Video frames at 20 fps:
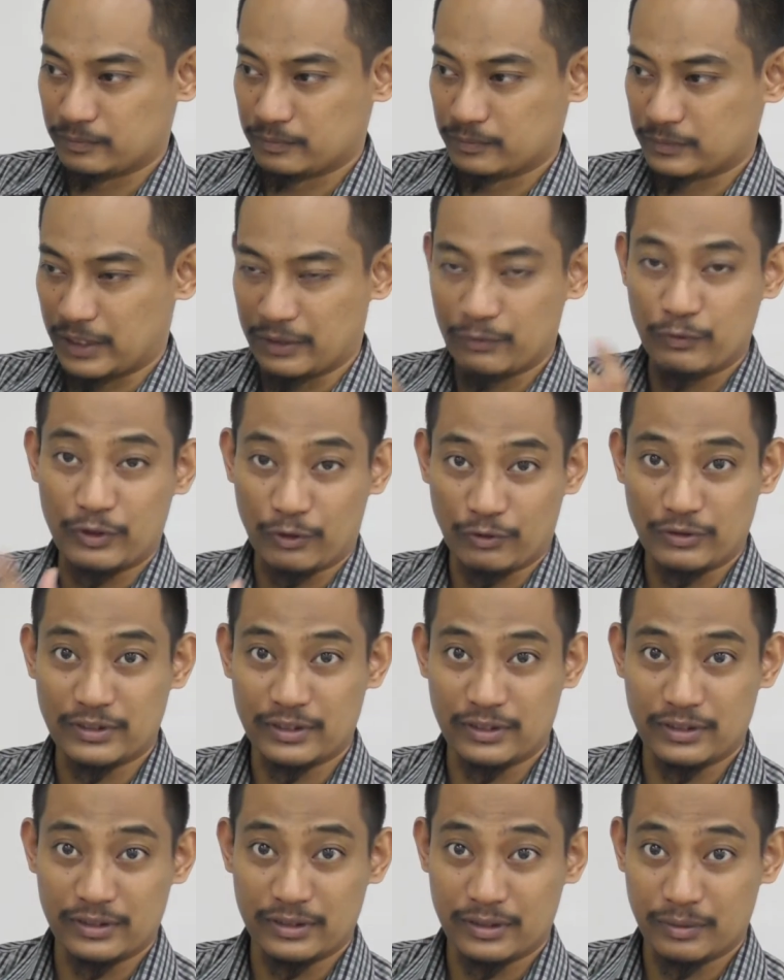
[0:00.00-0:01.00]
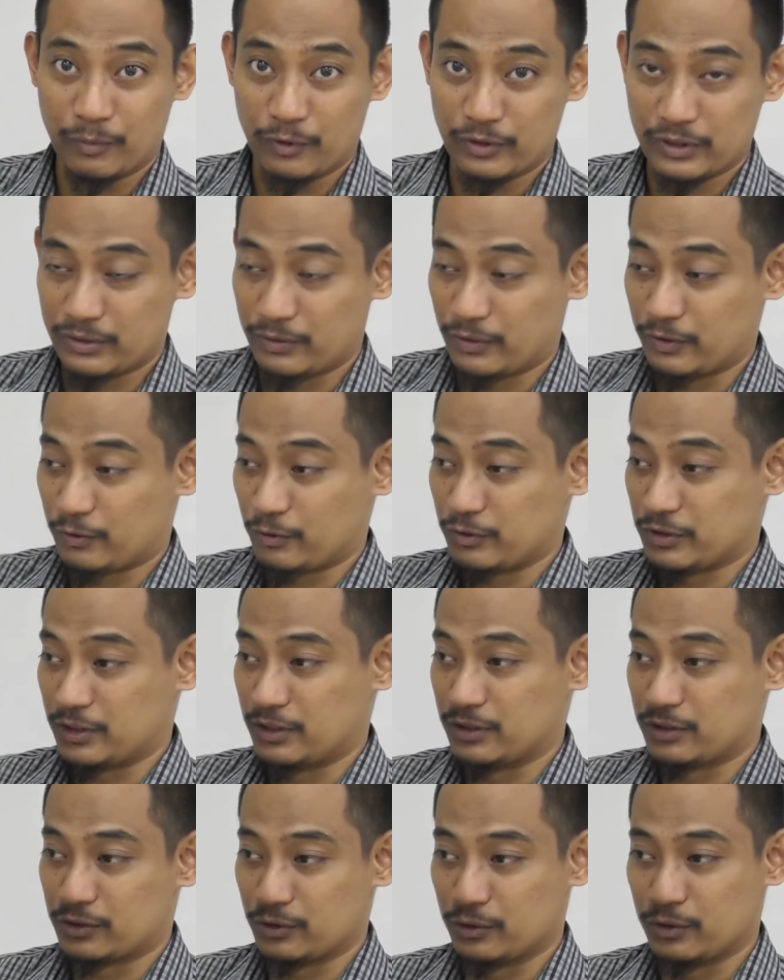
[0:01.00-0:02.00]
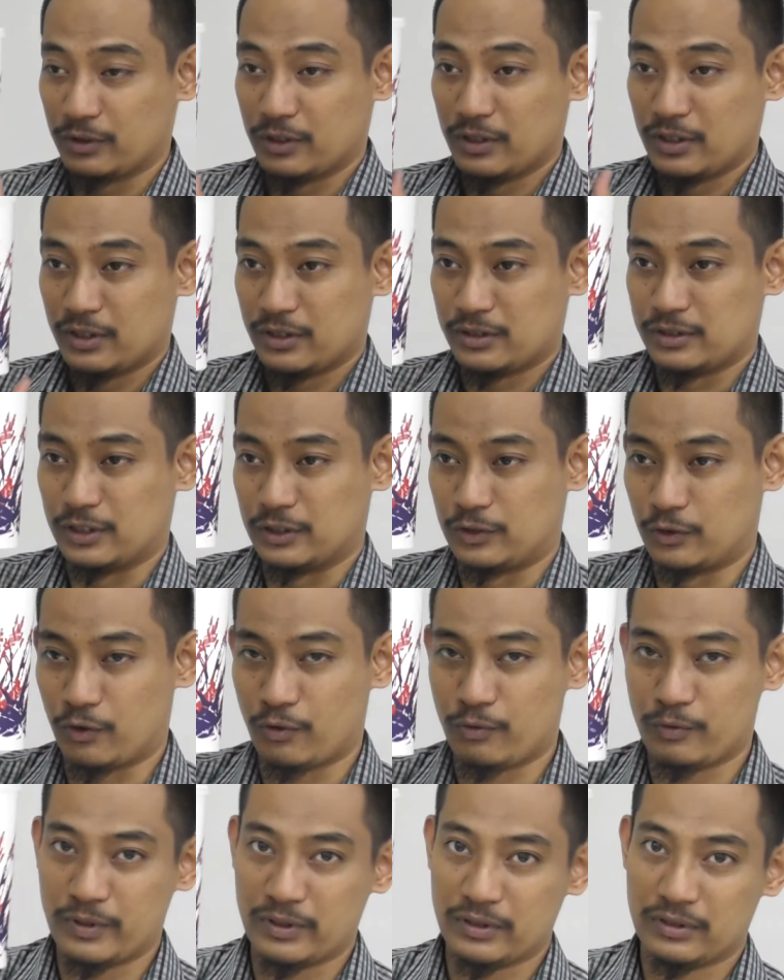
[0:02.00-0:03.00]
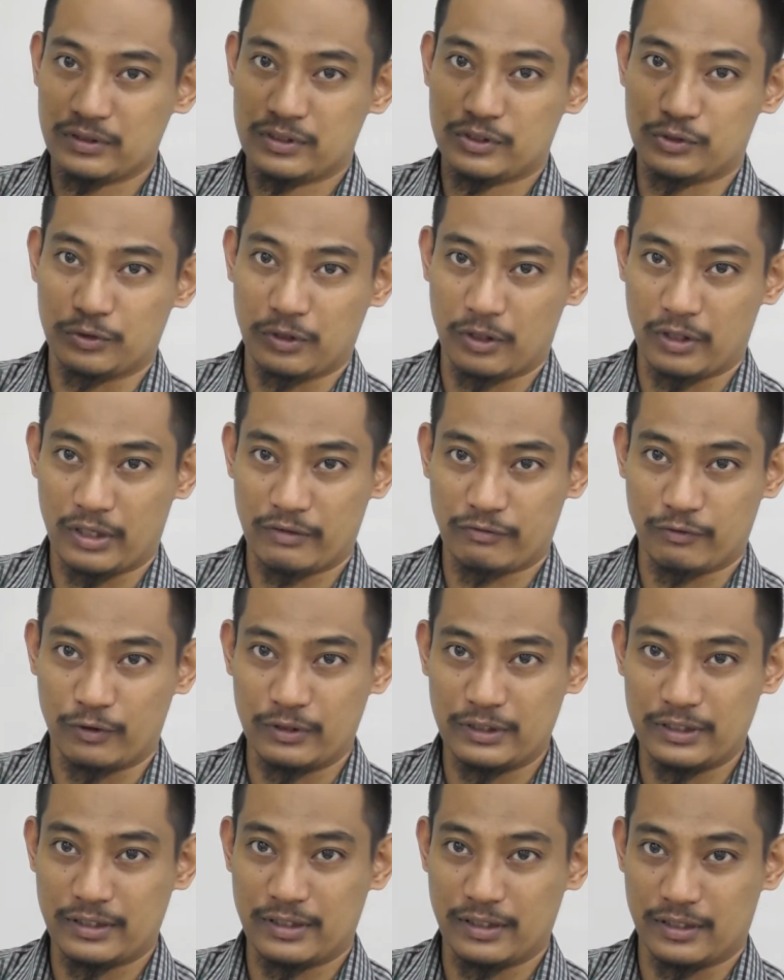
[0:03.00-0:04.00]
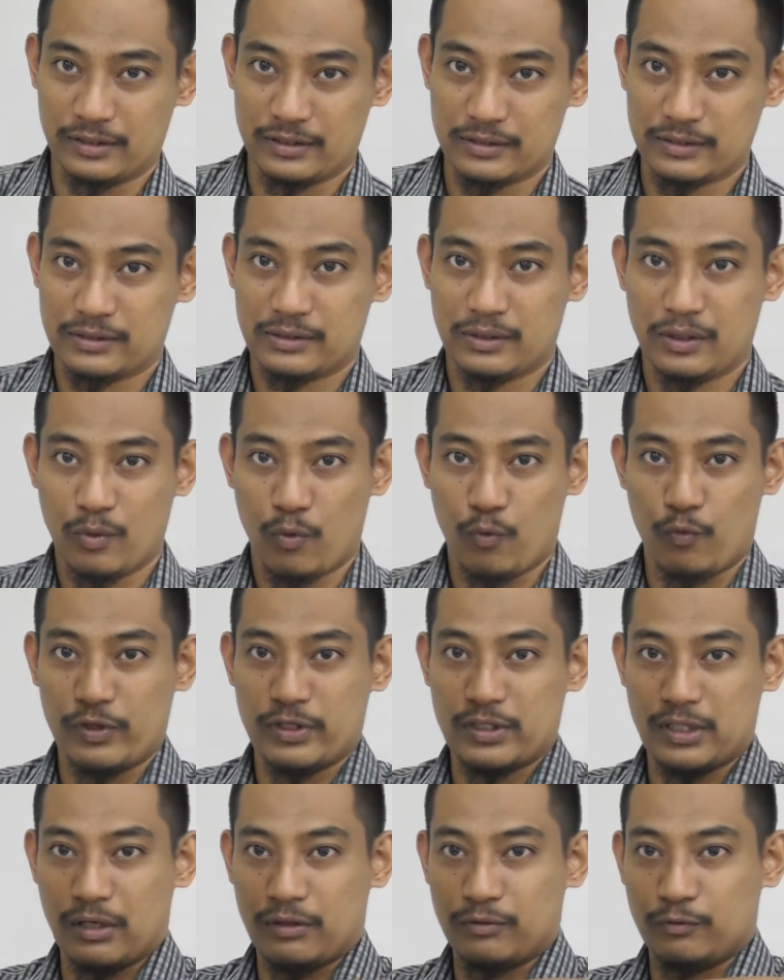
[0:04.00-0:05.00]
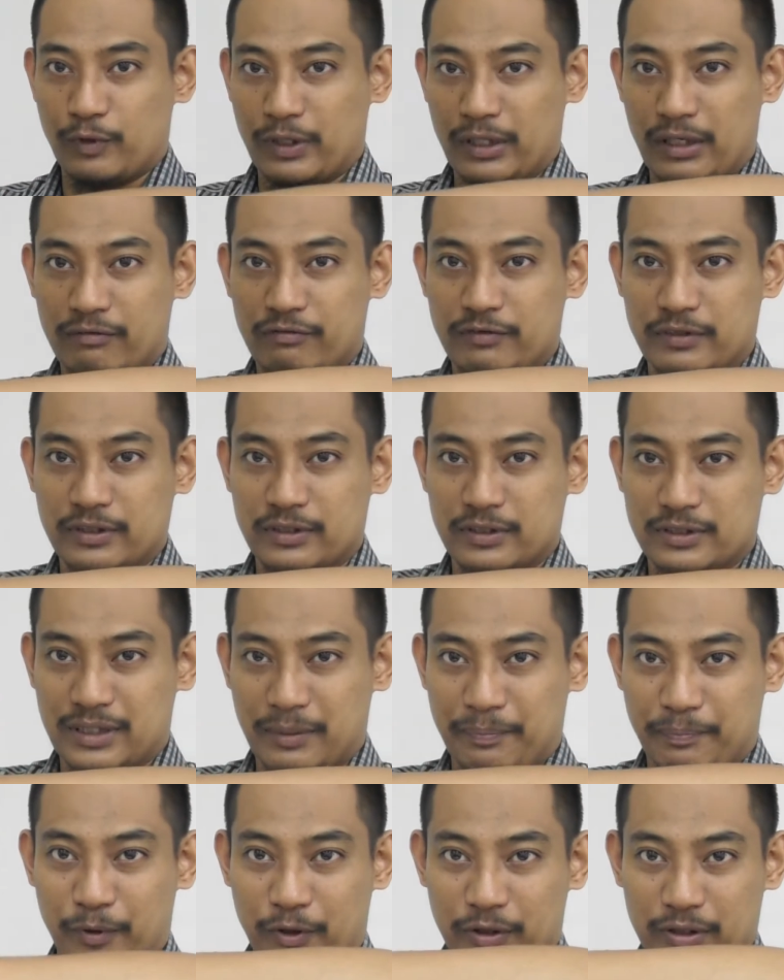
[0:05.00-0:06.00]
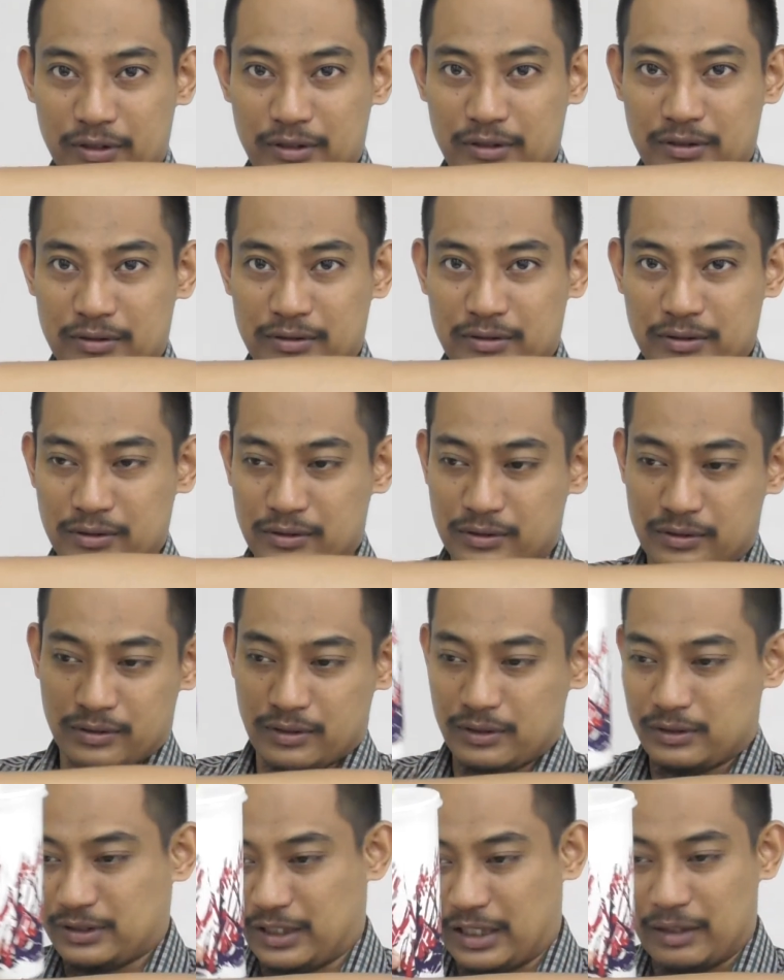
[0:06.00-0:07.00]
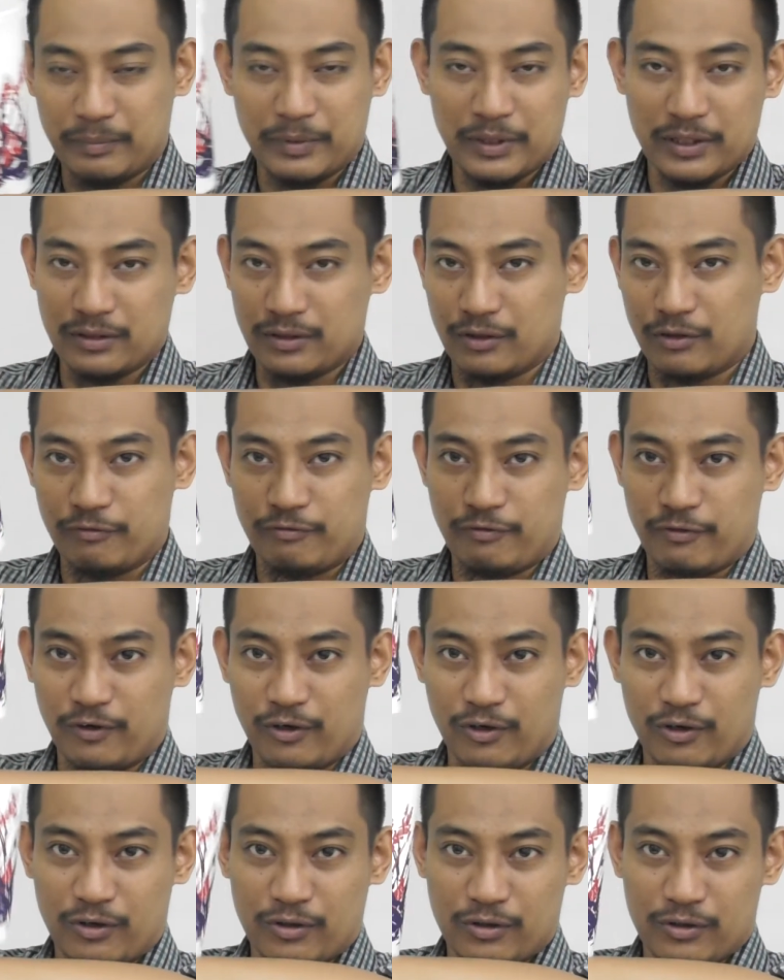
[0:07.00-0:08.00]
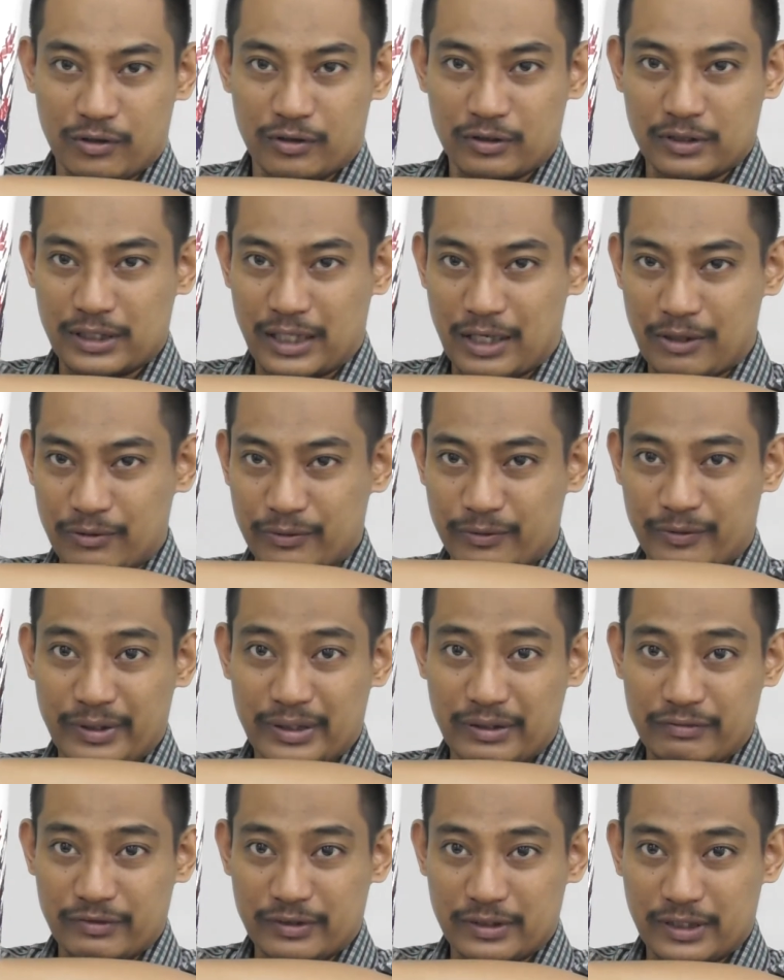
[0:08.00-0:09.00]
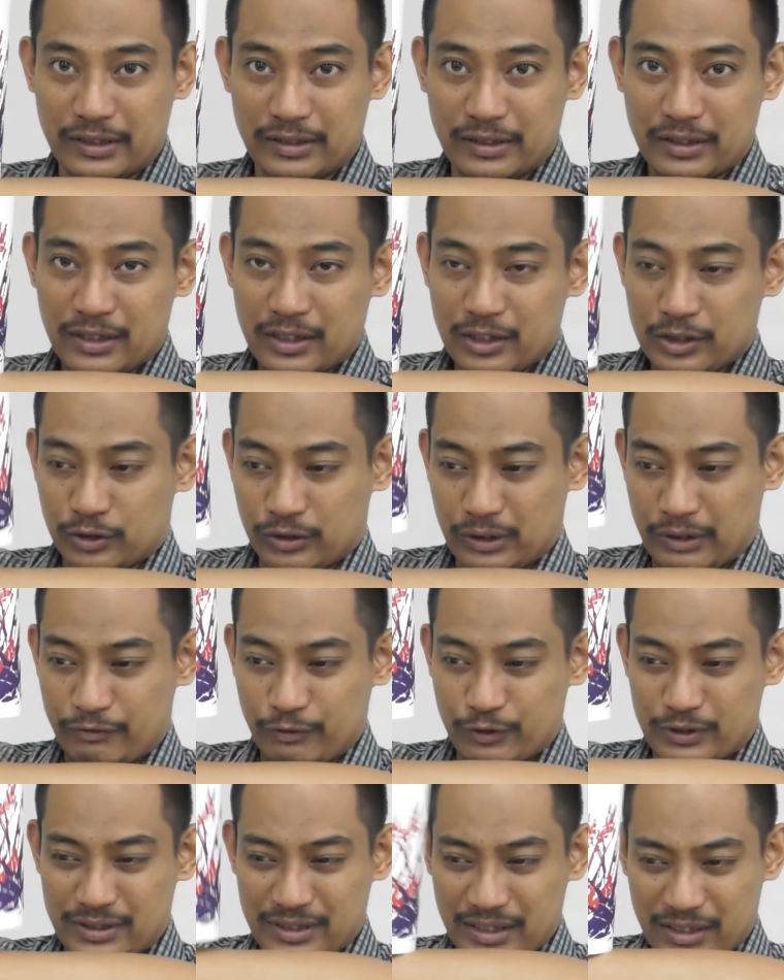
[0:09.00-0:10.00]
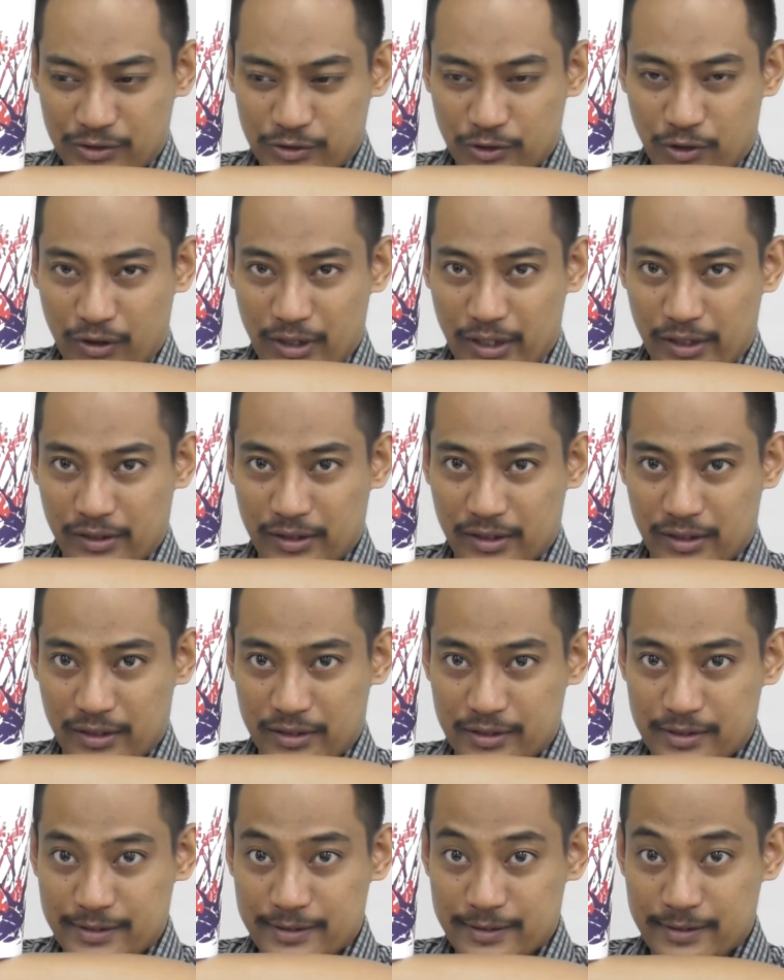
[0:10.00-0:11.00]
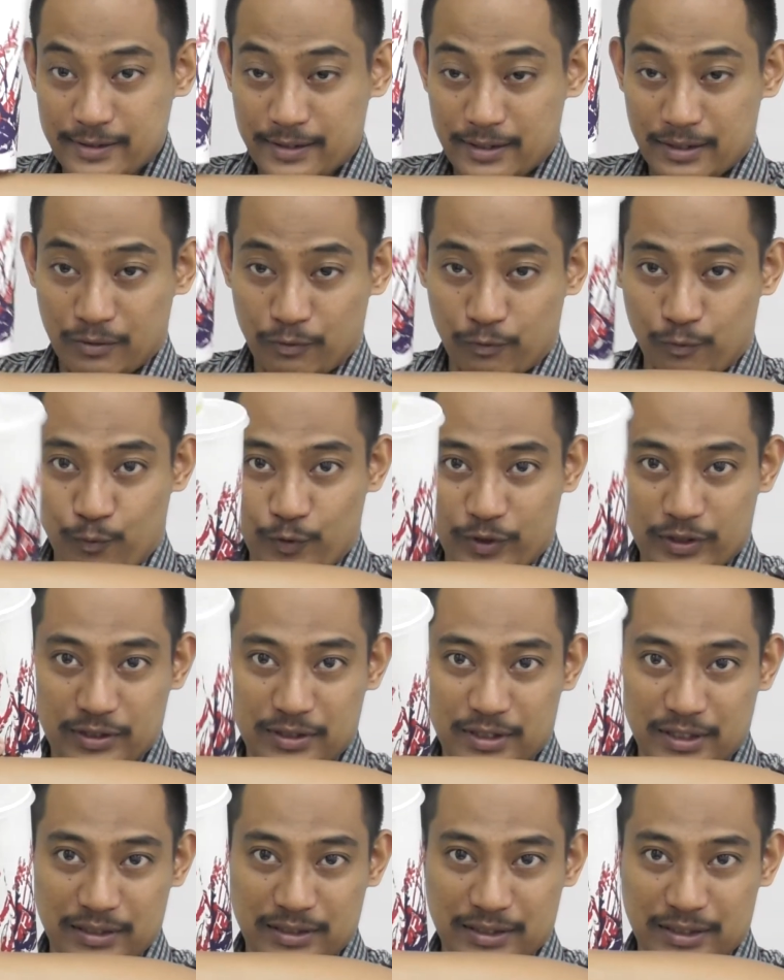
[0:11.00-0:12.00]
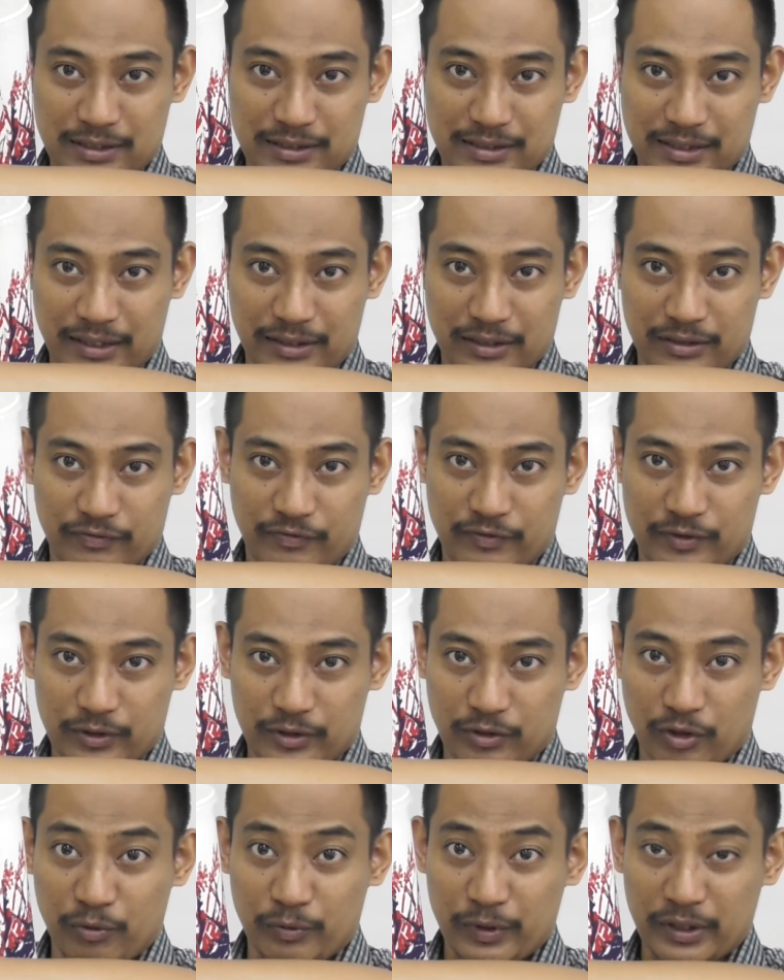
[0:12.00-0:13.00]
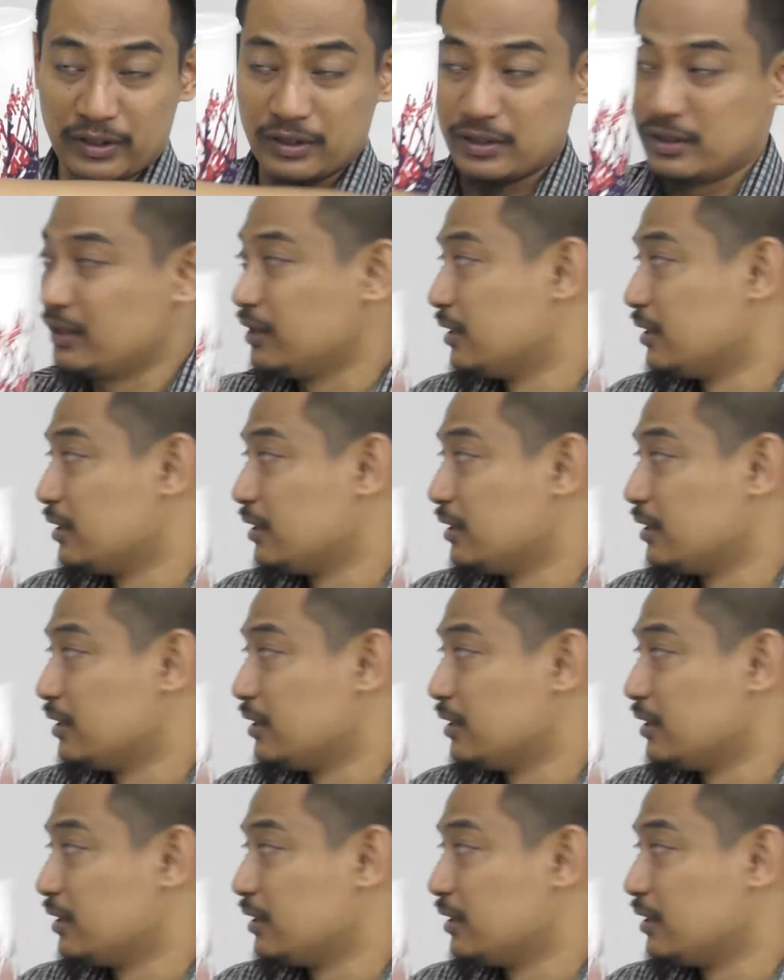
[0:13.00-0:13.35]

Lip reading: that we consider, the body that we consider. So the drawing should have only this, without whatever support, table or floor or ground or whatever, right? So if you still draw like this, with this inside the drawing,